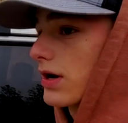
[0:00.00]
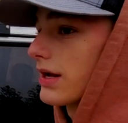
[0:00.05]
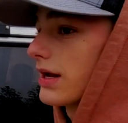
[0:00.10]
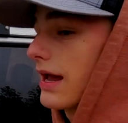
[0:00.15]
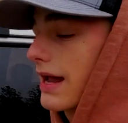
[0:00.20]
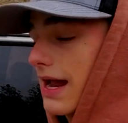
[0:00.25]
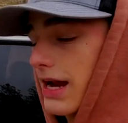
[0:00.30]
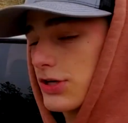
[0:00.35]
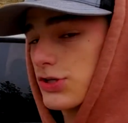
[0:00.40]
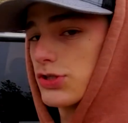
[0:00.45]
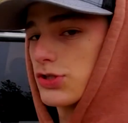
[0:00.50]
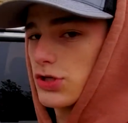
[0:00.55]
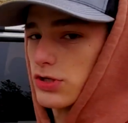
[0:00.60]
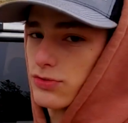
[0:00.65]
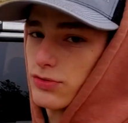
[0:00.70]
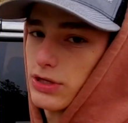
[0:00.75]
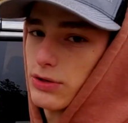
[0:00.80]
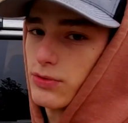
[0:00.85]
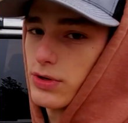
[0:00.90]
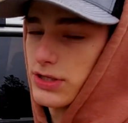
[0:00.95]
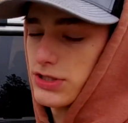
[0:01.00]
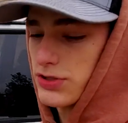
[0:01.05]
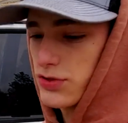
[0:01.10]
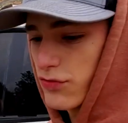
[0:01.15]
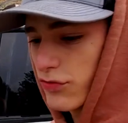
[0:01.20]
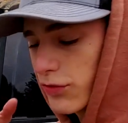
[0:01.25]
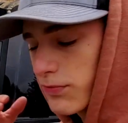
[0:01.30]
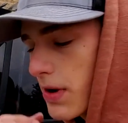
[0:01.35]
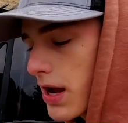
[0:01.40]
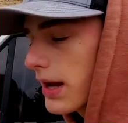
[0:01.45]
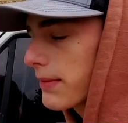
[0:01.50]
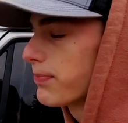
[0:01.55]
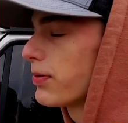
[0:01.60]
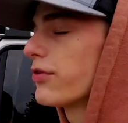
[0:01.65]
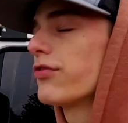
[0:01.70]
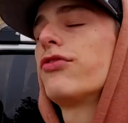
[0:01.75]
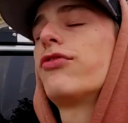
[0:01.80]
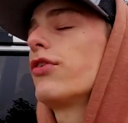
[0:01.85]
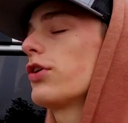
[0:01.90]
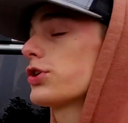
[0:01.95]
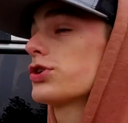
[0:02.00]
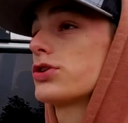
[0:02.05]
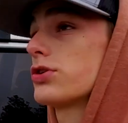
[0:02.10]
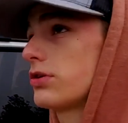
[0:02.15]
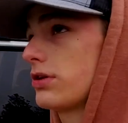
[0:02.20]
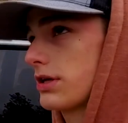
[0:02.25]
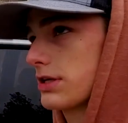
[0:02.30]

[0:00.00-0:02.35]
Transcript: it actually generally runs. So from my professional